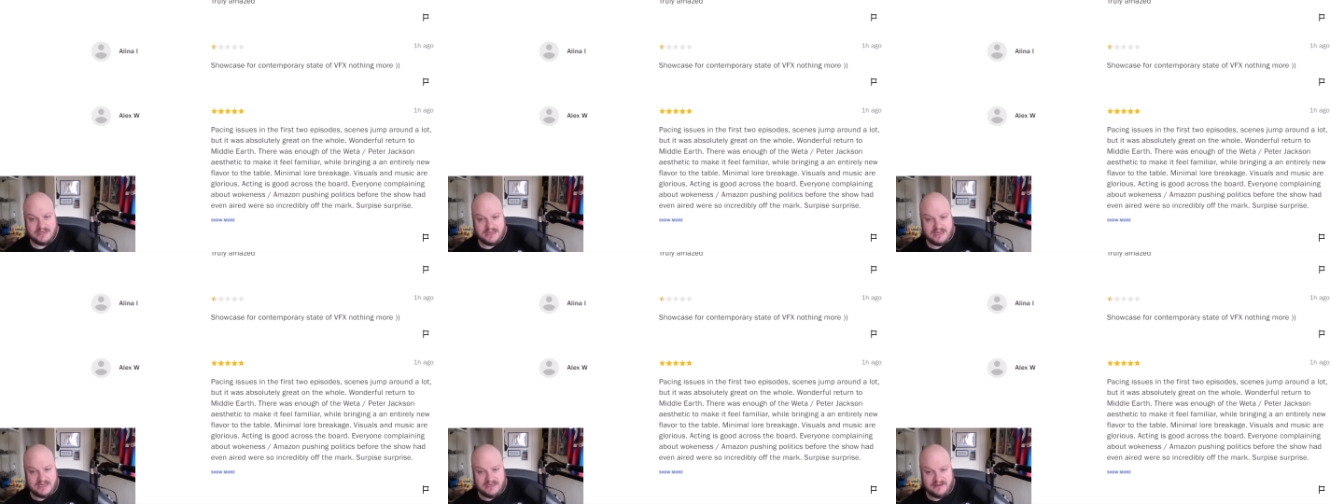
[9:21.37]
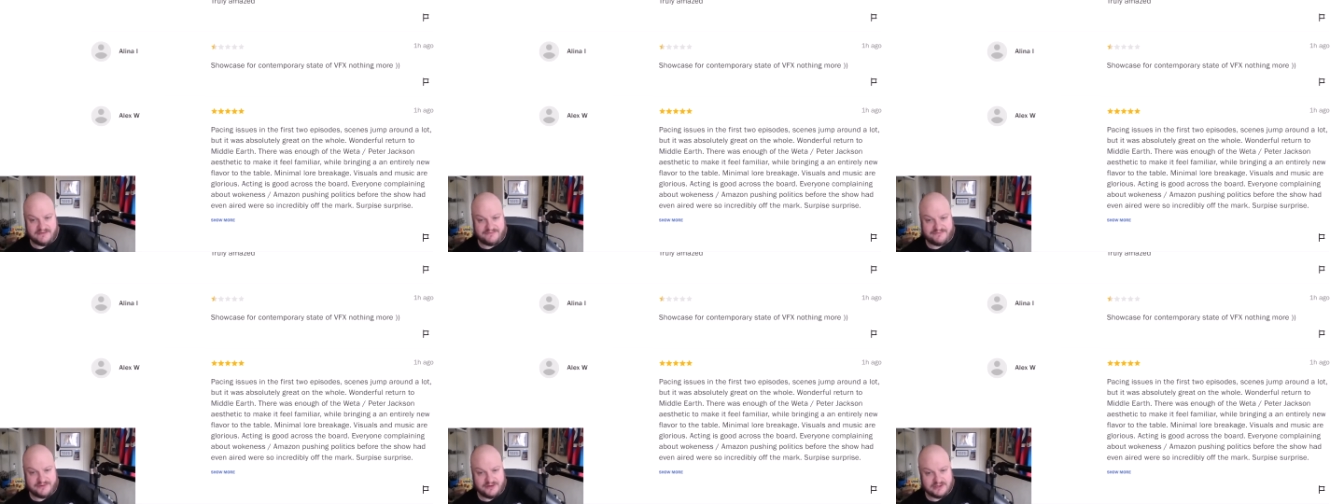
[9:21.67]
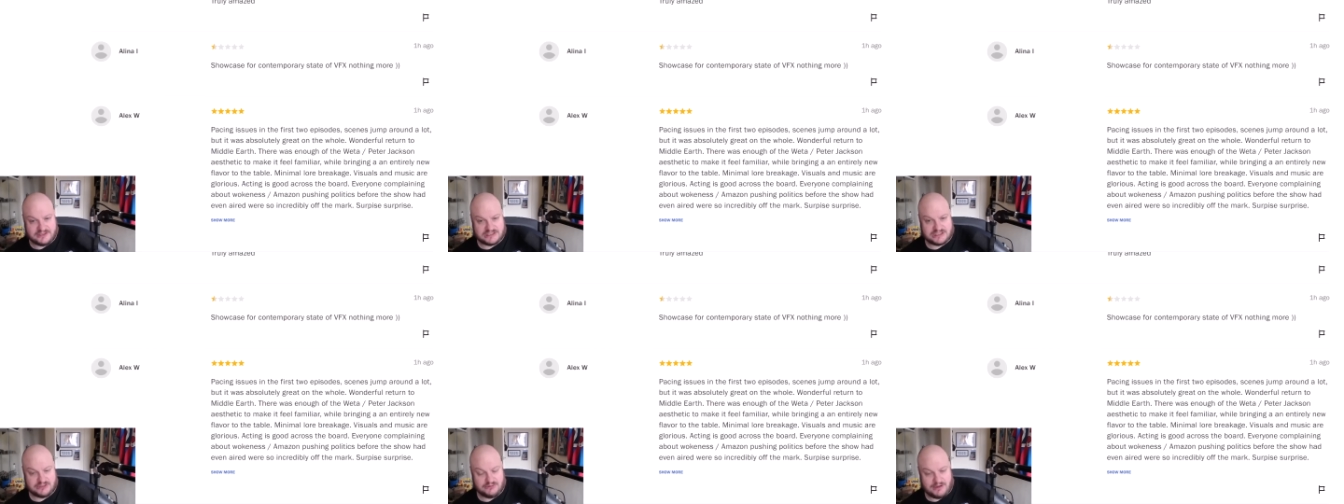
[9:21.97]
in the
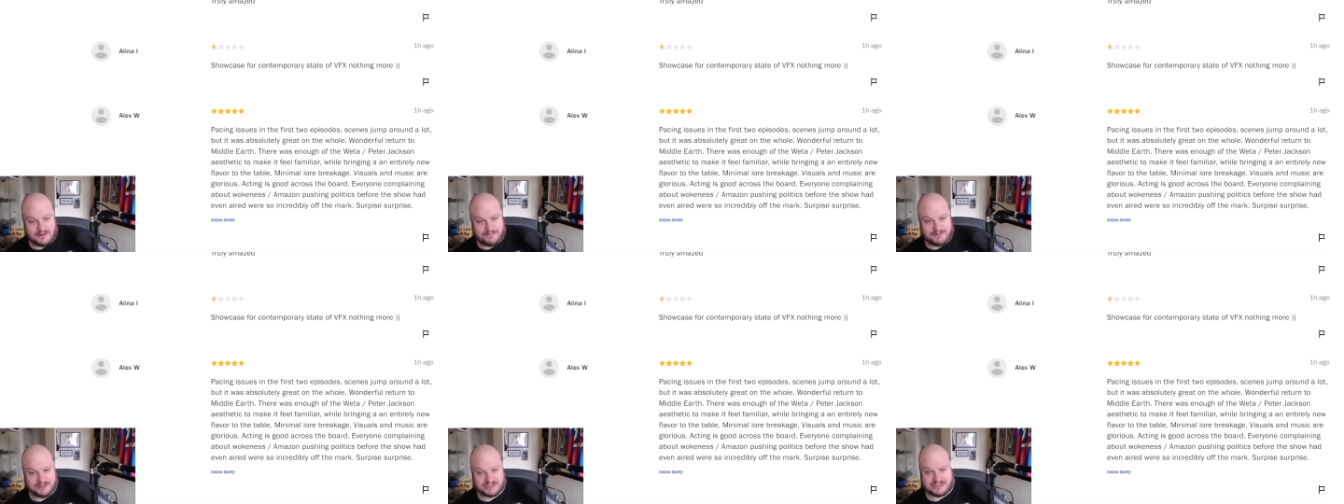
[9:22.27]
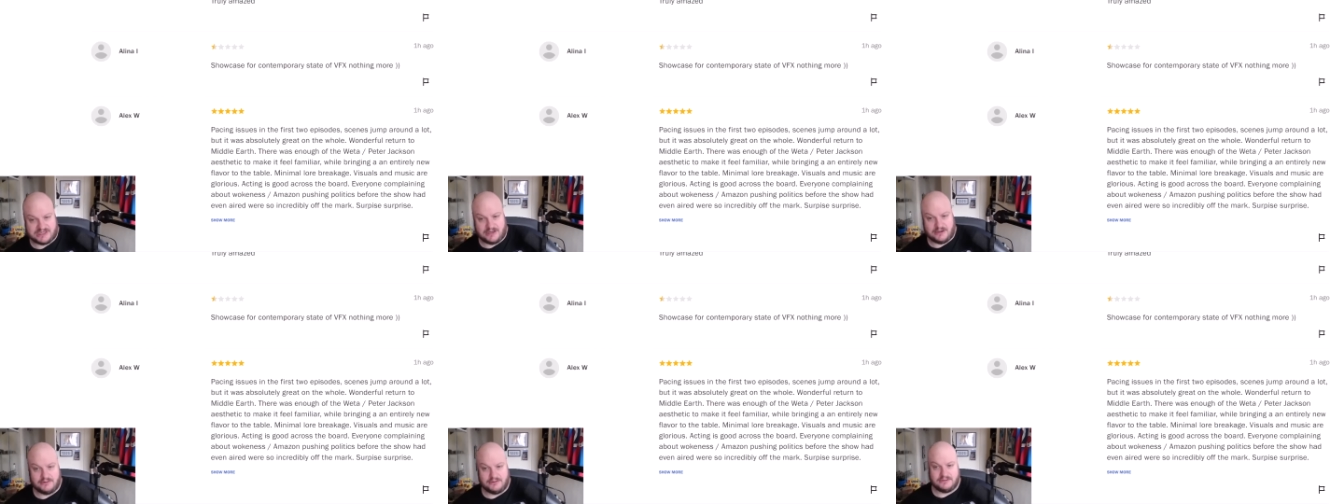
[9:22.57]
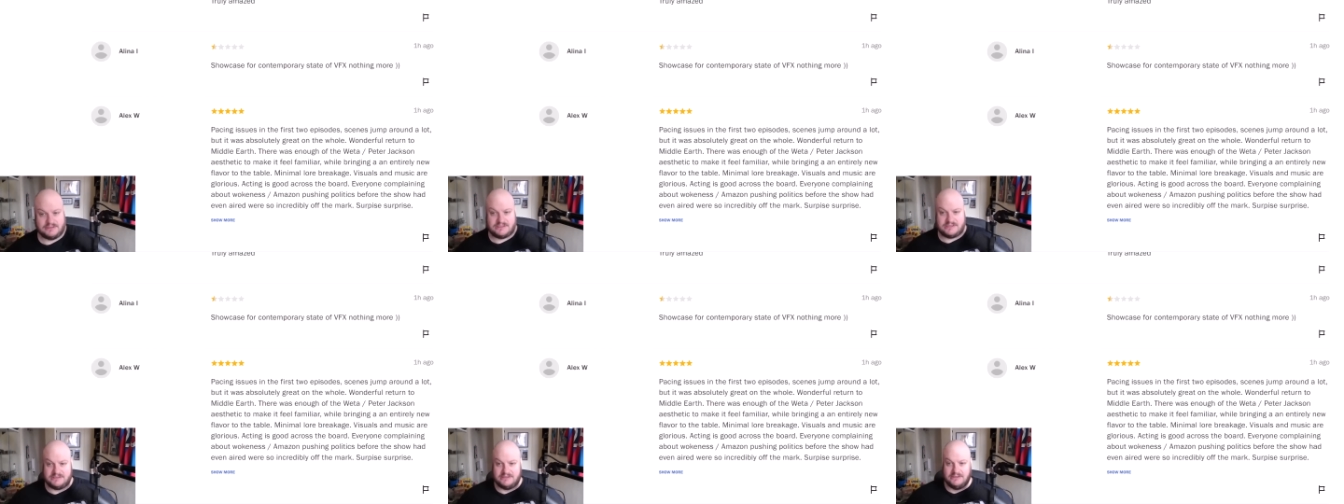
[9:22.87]
first two
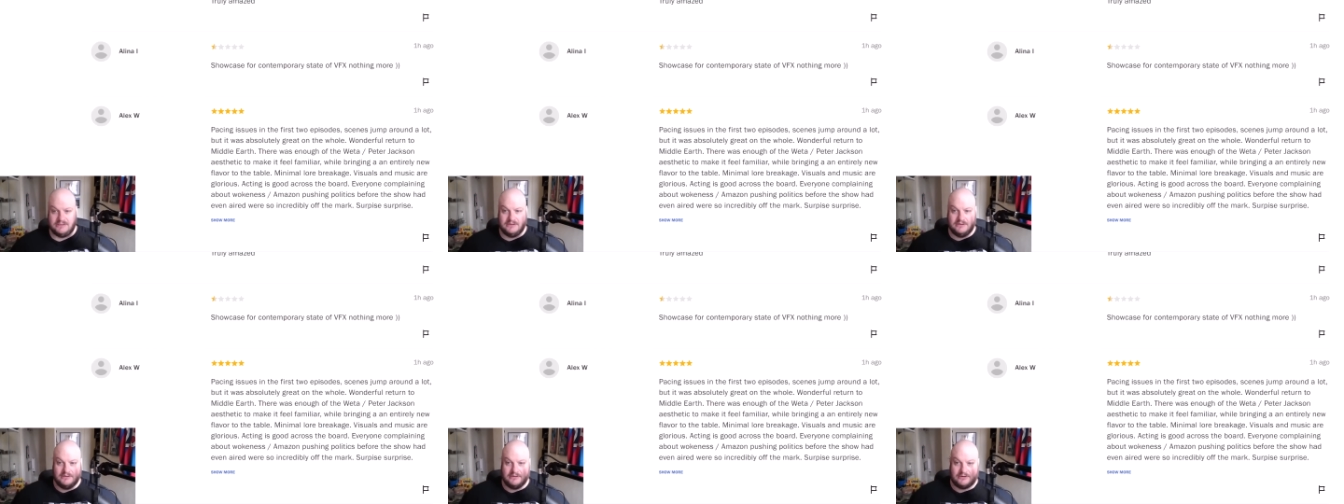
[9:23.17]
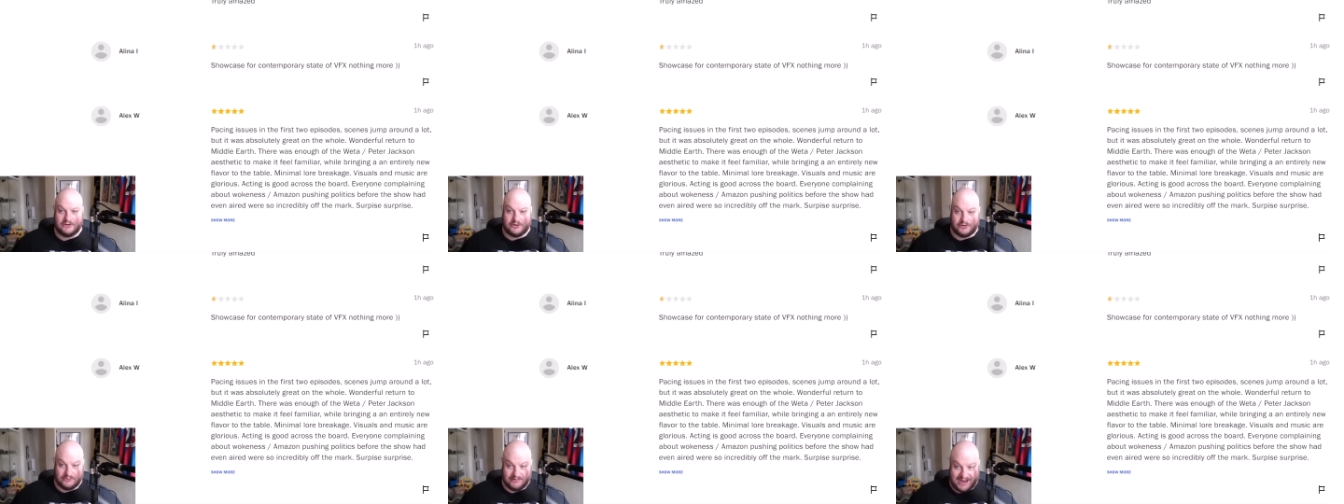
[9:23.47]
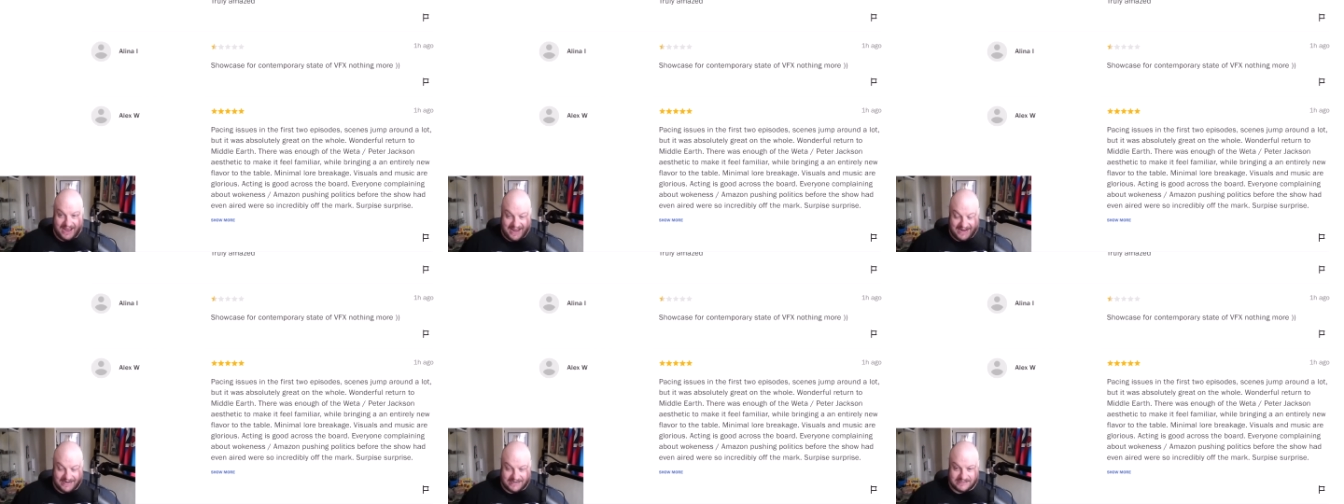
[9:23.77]
episodes.
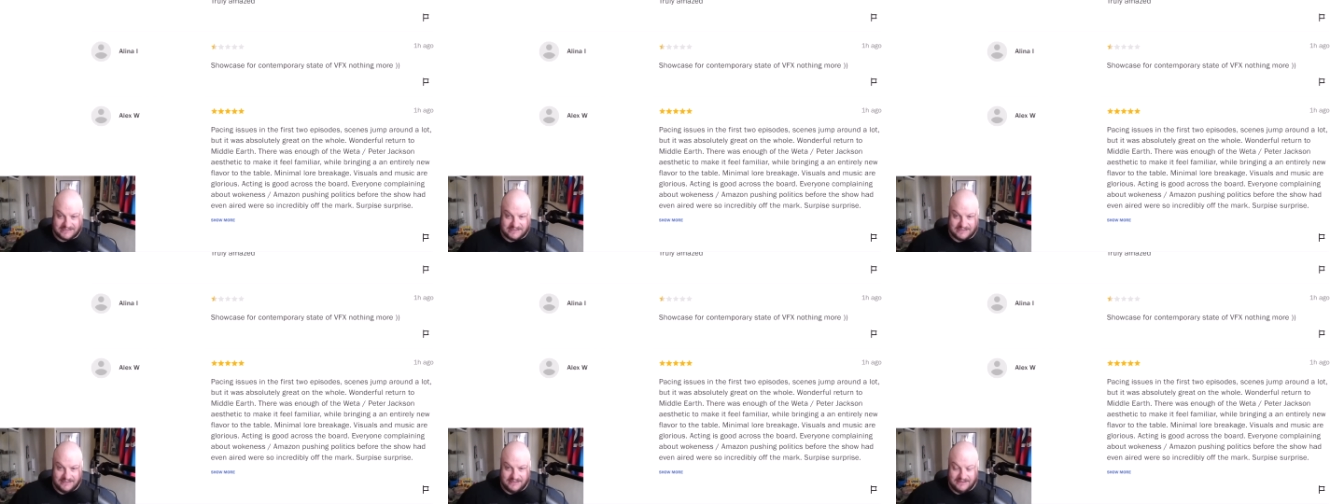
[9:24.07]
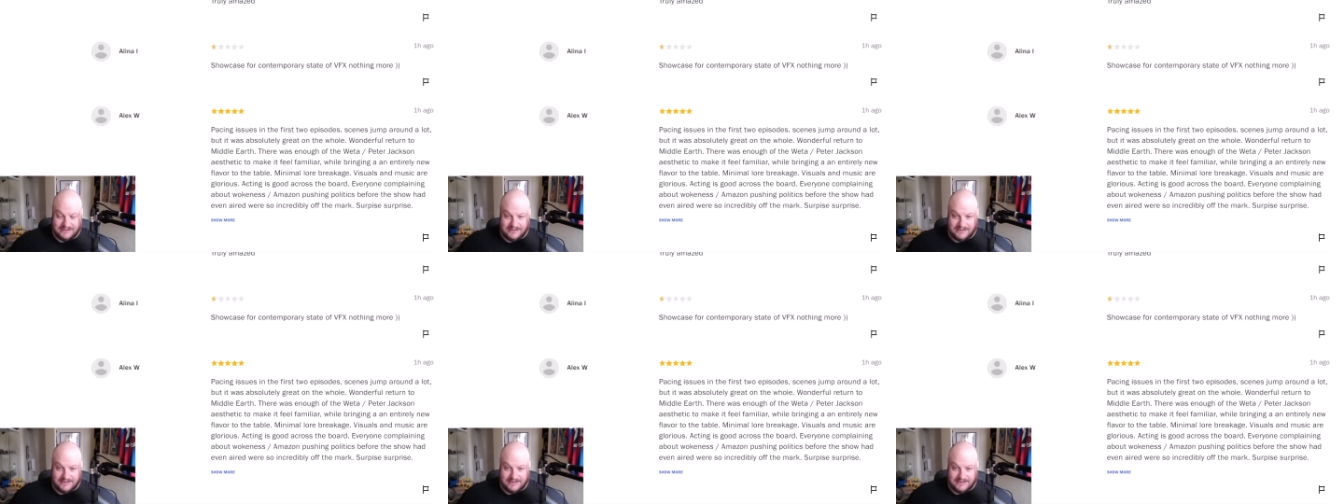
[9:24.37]
Correct.